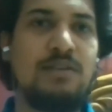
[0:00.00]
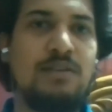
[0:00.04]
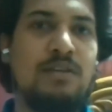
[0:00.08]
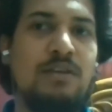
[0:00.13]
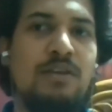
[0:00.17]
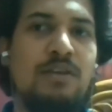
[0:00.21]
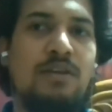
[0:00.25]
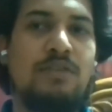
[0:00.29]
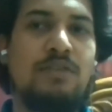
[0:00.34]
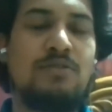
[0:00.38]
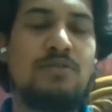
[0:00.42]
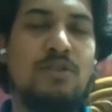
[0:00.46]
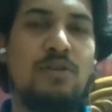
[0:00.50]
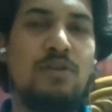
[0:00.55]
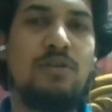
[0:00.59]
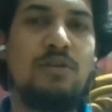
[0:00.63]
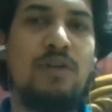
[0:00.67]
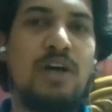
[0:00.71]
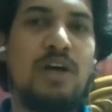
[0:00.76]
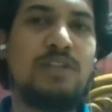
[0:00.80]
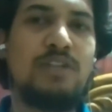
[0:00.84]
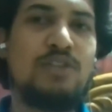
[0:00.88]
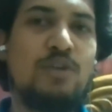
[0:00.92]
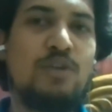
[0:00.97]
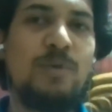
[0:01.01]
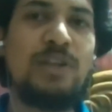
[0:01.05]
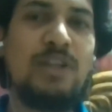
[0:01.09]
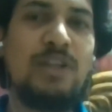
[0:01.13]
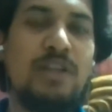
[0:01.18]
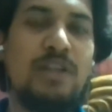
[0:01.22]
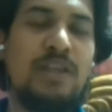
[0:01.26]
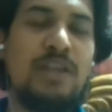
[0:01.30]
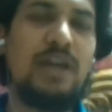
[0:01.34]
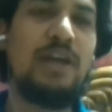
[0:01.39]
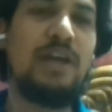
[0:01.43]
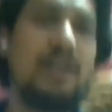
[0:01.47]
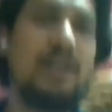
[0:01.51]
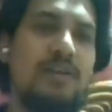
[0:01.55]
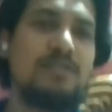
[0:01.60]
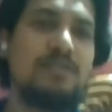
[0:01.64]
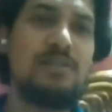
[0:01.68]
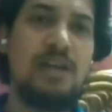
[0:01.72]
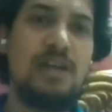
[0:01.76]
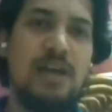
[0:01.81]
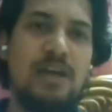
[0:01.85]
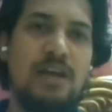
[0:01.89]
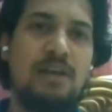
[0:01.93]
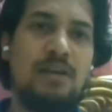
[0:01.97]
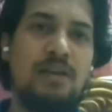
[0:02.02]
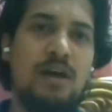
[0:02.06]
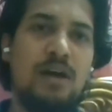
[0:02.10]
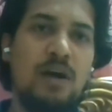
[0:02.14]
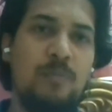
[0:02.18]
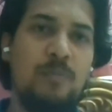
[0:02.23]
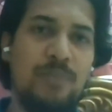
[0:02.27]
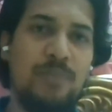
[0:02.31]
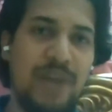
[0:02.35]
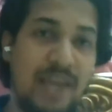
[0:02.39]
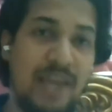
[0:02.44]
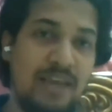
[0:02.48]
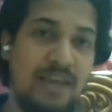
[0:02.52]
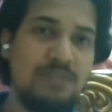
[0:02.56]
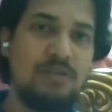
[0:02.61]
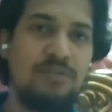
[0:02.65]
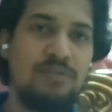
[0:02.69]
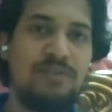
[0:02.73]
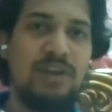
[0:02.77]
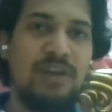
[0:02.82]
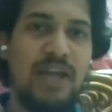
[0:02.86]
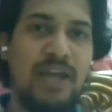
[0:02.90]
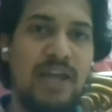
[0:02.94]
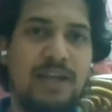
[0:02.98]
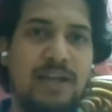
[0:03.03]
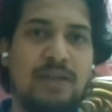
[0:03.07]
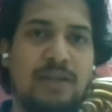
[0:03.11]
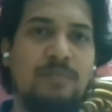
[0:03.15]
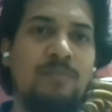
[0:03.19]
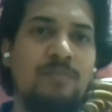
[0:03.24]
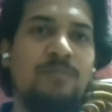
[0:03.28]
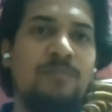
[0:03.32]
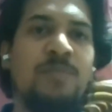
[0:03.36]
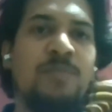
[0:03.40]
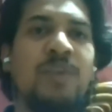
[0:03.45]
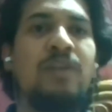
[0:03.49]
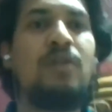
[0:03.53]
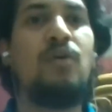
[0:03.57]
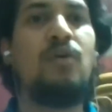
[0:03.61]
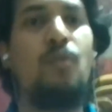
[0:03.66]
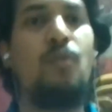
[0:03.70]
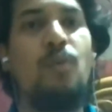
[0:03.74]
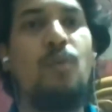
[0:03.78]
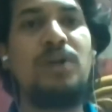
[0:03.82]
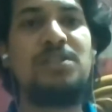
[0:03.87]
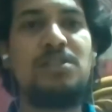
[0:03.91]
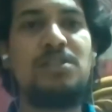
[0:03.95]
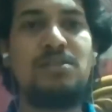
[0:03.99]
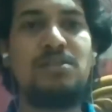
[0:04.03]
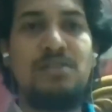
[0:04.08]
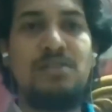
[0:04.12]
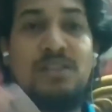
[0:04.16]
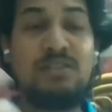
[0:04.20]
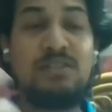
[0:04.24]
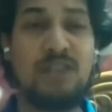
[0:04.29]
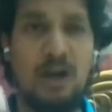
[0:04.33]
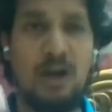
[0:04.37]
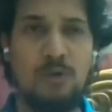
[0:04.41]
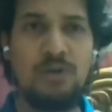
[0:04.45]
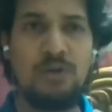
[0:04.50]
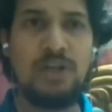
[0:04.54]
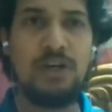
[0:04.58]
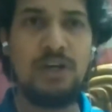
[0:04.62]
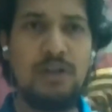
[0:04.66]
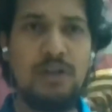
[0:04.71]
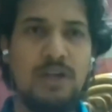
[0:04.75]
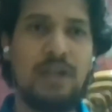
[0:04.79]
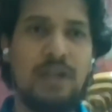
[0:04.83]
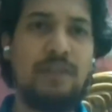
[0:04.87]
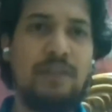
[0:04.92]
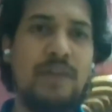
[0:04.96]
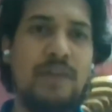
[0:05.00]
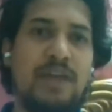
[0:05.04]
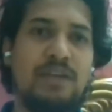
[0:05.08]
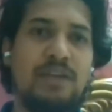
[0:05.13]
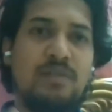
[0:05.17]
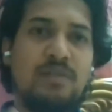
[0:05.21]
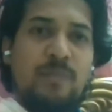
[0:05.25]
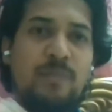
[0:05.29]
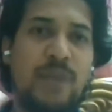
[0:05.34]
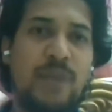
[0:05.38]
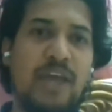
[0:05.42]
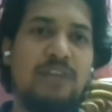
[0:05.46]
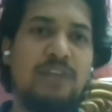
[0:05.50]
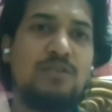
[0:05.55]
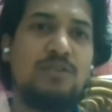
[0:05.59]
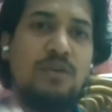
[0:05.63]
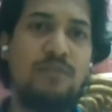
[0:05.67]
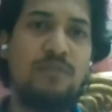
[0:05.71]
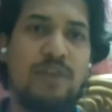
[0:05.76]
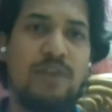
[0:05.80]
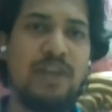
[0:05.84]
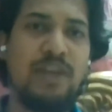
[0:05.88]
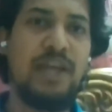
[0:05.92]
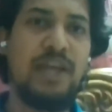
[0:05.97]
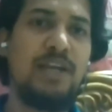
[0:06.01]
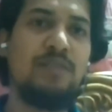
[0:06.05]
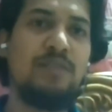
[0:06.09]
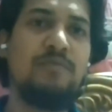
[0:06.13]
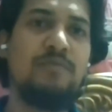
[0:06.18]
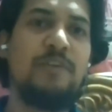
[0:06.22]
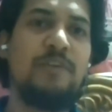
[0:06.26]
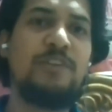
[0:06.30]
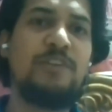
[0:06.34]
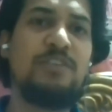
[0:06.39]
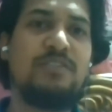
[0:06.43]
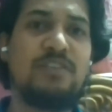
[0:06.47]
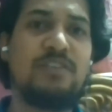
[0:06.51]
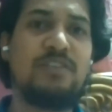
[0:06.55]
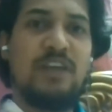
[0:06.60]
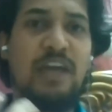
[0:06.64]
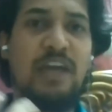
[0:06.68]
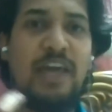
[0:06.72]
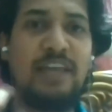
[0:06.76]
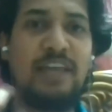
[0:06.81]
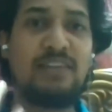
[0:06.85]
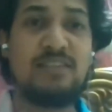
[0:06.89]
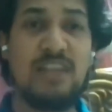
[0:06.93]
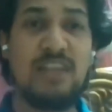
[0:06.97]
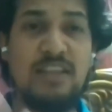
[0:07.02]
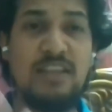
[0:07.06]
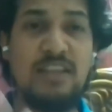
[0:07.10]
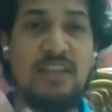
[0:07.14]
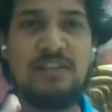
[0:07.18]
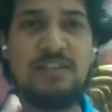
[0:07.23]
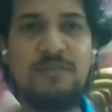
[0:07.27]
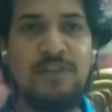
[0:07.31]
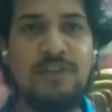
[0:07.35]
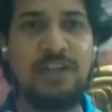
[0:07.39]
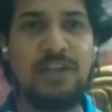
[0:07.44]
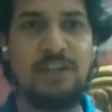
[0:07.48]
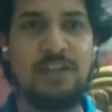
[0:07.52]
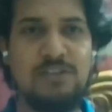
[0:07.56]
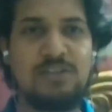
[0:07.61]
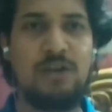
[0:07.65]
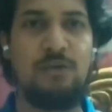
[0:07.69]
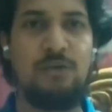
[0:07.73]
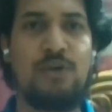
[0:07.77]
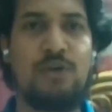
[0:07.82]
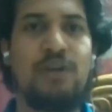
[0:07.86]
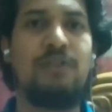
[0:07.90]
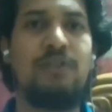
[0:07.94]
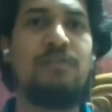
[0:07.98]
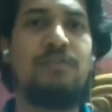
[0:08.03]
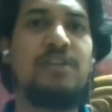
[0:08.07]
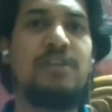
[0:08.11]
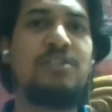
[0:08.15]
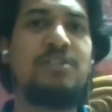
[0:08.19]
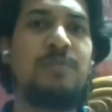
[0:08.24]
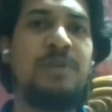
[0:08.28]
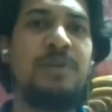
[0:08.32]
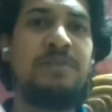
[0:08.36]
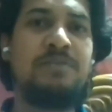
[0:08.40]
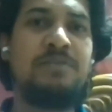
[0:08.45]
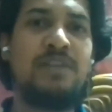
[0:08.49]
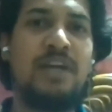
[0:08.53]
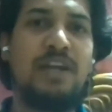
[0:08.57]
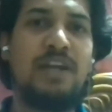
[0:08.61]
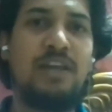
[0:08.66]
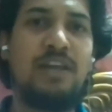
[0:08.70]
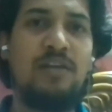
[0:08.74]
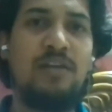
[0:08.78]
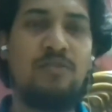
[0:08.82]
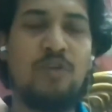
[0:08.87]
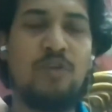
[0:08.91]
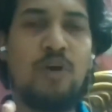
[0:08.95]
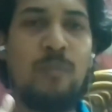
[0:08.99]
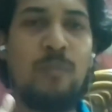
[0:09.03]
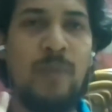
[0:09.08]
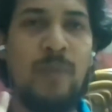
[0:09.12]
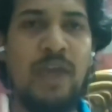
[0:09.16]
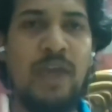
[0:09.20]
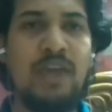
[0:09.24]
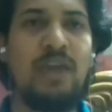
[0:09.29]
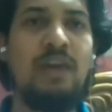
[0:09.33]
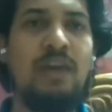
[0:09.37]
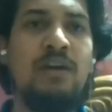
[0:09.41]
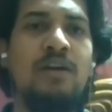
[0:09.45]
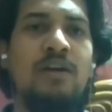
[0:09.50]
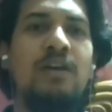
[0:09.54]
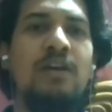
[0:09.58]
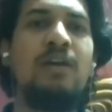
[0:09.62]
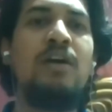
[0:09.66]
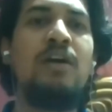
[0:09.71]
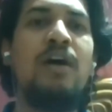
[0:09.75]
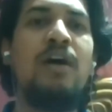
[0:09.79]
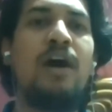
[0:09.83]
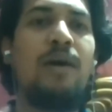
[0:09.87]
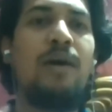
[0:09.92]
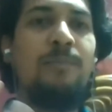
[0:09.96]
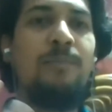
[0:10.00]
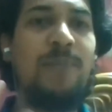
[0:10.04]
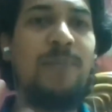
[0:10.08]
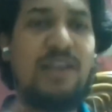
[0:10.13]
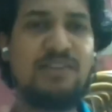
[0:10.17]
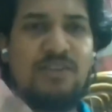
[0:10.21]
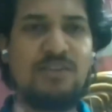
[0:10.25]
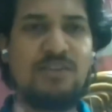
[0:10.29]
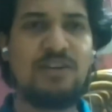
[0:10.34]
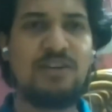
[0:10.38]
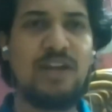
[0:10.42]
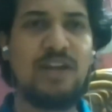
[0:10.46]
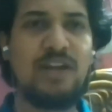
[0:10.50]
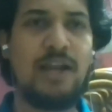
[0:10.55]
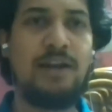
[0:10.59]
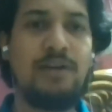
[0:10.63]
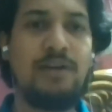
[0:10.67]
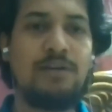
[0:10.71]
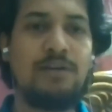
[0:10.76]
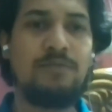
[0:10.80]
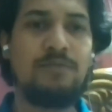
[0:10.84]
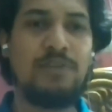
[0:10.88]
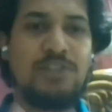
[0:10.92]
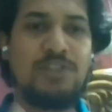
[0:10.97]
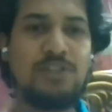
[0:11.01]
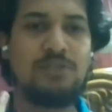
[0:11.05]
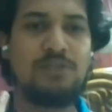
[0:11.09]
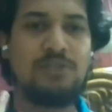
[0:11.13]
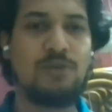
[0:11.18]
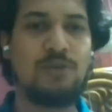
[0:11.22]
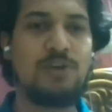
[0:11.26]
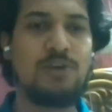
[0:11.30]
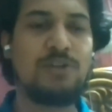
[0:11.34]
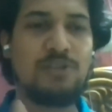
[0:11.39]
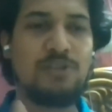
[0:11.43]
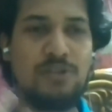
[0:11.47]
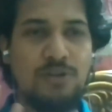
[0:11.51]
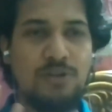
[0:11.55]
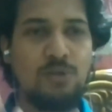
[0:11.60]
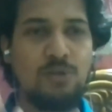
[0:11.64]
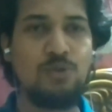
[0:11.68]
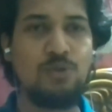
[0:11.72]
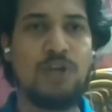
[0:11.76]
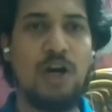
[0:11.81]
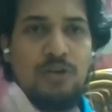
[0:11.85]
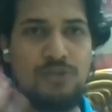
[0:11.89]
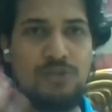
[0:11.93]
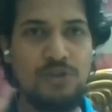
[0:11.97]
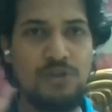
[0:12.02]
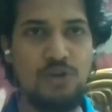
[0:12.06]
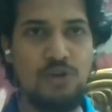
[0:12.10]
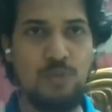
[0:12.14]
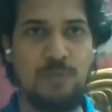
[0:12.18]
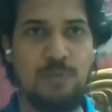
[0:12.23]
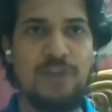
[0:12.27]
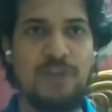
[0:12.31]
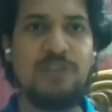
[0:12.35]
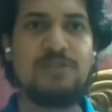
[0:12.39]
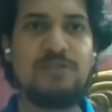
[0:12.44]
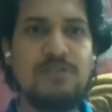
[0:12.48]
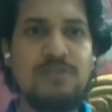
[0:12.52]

So assuming that there is a price of an item which is discounted and there is a price of an item which is extensively discounted, which means that if you're making a mixer grinder which is worth 2000 rupees